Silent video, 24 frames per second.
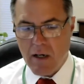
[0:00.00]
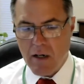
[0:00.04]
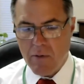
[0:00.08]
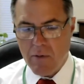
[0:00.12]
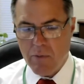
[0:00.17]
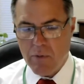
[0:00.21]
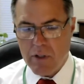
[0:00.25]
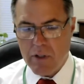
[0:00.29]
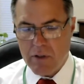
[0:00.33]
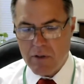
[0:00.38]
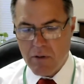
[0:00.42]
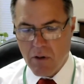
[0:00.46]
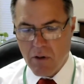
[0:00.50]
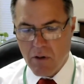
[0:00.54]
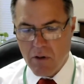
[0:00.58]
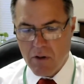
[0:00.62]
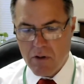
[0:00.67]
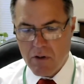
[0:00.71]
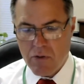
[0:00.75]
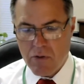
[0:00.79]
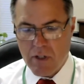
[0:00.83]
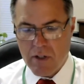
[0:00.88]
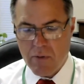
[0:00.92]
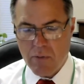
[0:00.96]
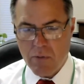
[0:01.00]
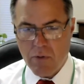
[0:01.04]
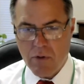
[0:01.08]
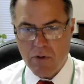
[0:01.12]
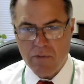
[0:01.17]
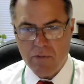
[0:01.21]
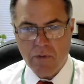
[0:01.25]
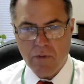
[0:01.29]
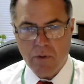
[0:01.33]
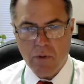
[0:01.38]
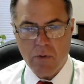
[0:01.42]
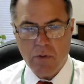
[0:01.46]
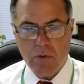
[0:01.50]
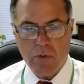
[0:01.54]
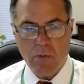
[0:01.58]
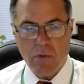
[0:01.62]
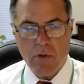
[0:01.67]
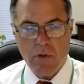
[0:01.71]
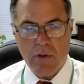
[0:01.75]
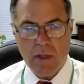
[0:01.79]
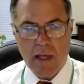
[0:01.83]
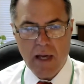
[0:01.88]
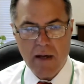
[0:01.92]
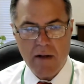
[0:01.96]
We are trying to work forward
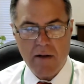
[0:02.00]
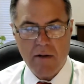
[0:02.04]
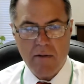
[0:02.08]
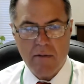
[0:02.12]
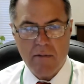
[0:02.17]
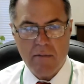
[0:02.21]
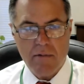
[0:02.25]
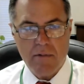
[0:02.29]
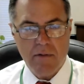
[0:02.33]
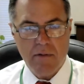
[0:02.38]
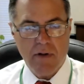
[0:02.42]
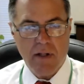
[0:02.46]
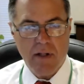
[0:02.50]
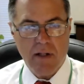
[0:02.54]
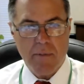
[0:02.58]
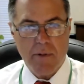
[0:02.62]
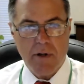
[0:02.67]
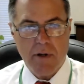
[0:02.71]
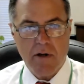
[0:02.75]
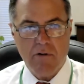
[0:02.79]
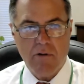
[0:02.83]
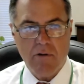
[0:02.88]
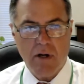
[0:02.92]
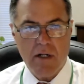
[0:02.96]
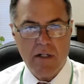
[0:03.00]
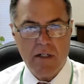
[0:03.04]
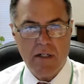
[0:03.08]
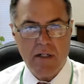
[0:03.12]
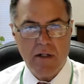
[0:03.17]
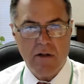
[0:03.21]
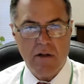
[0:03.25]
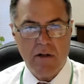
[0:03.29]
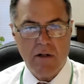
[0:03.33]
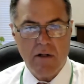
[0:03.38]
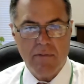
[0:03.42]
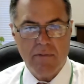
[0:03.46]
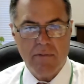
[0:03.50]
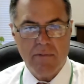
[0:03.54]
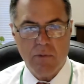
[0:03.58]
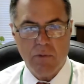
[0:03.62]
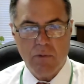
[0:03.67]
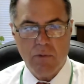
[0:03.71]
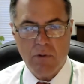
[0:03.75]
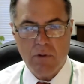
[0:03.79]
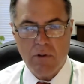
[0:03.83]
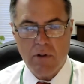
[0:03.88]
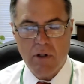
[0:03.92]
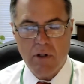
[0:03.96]
with how to develop our criteria
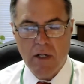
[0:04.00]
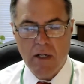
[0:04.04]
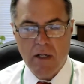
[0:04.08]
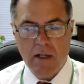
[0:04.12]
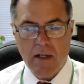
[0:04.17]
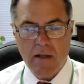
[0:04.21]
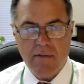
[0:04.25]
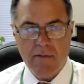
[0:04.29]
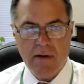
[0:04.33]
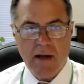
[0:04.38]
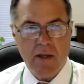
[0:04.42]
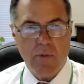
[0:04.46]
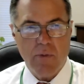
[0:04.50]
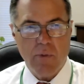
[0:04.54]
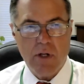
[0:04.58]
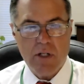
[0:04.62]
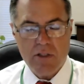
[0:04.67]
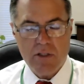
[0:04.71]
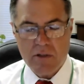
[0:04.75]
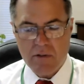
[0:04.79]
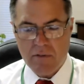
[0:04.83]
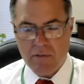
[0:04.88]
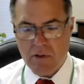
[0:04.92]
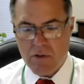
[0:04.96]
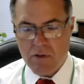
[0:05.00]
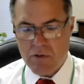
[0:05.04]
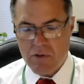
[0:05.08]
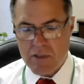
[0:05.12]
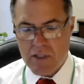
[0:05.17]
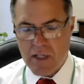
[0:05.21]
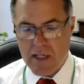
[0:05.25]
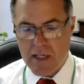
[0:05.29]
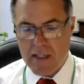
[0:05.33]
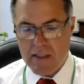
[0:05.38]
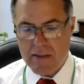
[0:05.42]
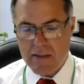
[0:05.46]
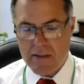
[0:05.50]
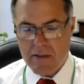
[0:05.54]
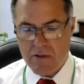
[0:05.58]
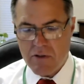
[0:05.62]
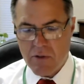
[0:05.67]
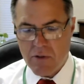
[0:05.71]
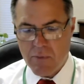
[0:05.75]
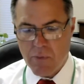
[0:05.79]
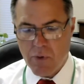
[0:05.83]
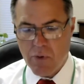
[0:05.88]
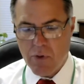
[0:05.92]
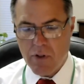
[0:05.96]
for evaluation of those sites. And
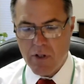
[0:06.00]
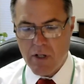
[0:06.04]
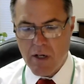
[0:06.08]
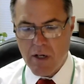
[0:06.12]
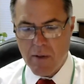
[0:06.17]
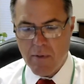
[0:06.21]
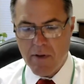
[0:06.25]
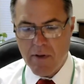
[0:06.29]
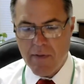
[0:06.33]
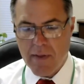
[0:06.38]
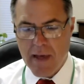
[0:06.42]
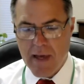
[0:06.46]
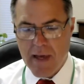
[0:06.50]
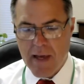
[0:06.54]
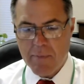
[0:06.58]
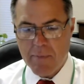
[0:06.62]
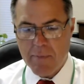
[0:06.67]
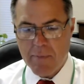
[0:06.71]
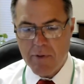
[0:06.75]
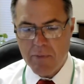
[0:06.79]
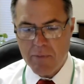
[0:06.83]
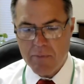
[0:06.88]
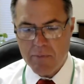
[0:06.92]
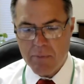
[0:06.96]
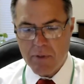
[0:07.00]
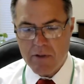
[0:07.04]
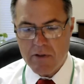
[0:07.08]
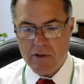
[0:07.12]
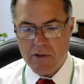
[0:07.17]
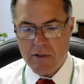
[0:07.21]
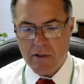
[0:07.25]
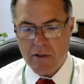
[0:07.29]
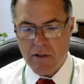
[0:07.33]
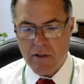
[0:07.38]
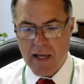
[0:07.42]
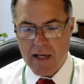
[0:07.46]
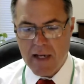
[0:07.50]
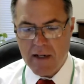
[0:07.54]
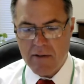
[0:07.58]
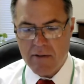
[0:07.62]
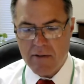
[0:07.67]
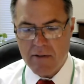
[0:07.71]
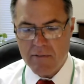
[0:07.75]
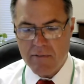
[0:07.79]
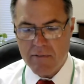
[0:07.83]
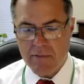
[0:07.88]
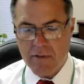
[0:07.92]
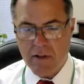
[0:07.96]
so more to come on that, but still
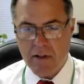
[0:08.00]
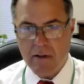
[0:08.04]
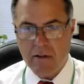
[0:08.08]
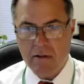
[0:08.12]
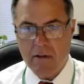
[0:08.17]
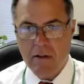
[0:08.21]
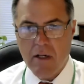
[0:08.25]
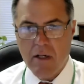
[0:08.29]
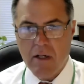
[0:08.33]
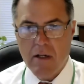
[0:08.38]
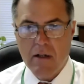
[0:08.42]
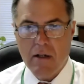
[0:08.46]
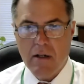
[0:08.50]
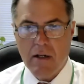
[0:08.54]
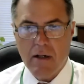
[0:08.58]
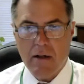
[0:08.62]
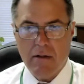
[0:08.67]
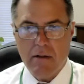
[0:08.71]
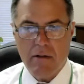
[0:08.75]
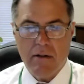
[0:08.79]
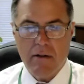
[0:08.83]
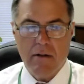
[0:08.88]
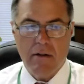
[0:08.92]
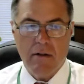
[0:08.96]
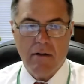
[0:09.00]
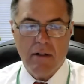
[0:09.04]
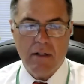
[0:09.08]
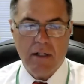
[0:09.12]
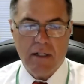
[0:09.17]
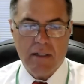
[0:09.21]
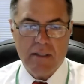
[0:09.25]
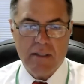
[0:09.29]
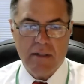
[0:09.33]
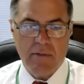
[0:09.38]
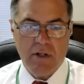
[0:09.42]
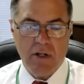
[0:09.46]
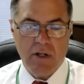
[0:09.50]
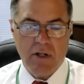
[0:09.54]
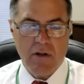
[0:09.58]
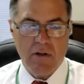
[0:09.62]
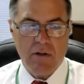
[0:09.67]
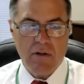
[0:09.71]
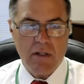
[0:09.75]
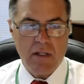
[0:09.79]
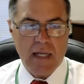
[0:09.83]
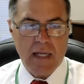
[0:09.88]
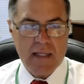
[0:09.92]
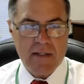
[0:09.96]
active activity
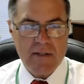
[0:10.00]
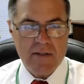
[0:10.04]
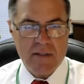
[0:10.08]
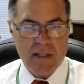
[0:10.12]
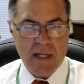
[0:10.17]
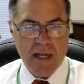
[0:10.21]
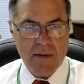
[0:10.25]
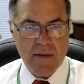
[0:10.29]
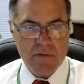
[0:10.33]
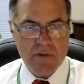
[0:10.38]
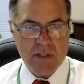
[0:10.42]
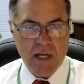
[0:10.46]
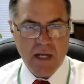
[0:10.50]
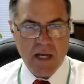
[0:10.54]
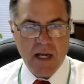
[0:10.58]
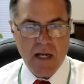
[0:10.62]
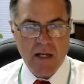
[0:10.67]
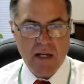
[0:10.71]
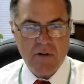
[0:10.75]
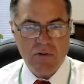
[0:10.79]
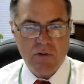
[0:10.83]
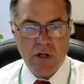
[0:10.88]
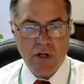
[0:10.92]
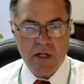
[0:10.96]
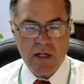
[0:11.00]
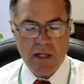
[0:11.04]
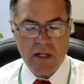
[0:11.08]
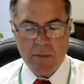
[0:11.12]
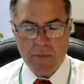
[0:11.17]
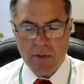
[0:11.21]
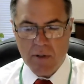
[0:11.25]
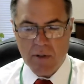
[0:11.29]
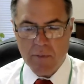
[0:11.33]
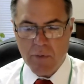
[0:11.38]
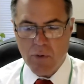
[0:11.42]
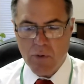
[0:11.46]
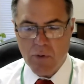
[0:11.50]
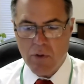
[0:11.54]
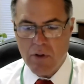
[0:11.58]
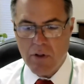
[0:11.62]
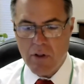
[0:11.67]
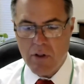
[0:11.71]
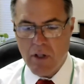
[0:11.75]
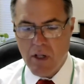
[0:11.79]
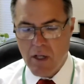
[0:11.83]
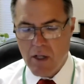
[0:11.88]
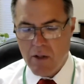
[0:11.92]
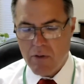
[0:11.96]
on the staff side, trying to help our
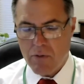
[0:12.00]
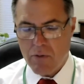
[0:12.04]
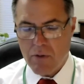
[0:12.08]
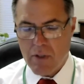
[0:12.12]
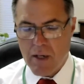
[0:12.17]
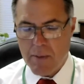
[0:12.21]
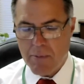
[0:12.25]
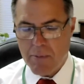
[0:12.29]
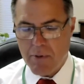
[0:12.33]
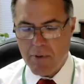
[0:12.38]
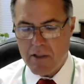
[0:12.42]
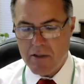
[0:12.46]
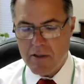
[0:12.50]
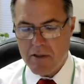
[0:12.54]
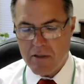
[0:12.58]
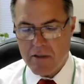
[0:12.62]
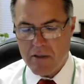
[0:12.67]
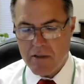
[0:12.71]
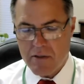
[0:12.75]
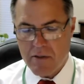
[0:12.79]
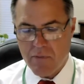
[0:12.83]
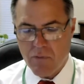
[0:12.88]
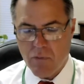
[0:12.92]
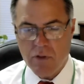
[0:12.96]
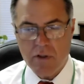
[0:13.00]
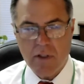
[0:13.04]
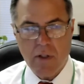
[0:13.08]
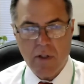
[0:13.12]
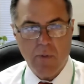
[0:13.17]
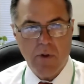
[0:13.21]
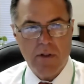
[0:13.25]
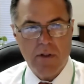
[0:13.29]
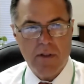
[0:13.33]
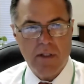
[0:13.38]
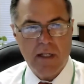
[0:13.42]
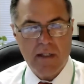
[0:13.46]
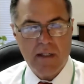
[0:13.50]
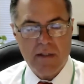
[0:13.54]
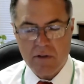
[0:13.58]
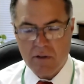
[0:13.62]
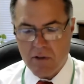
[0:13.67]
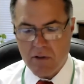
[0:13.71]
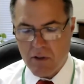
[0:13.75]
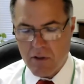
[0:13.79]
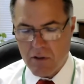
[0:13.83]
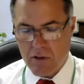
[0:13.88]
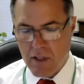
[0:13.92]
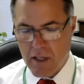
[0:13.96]
board through that process of what they want that
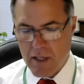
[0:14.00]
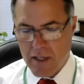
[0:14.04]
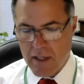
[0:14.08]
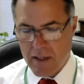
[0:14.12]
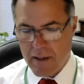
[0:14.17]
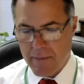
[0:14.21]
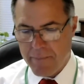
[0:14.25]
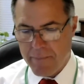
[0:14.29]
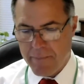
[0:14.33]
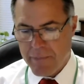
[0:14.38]
to look like.